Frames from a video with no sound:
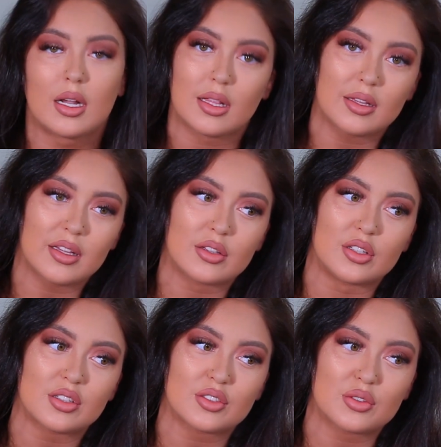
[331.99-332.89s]
And I think it
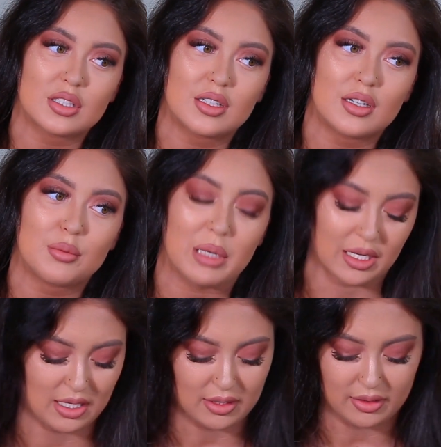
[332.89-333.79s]
looks really good, but I
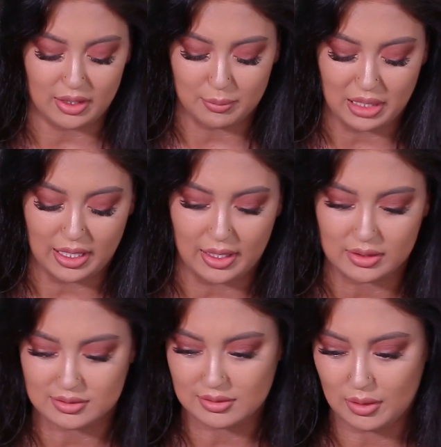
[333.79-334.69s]
kind of think I'm going to
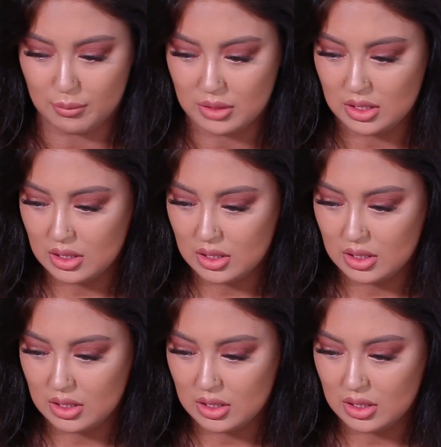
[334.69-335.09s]
add some.